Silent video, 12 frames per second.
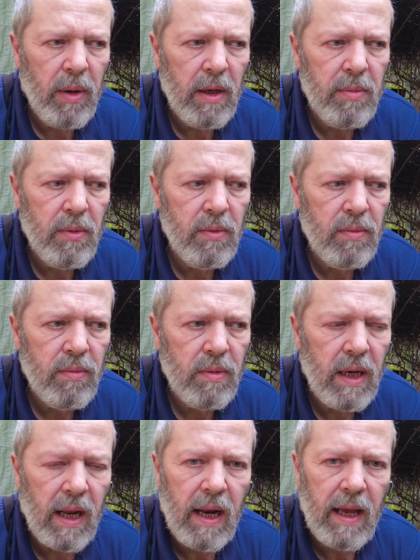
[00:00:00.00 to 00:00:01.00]
of people
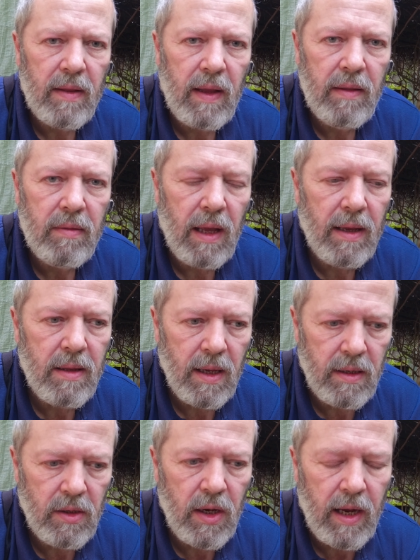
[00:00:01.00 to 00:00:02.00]
neglect. They think your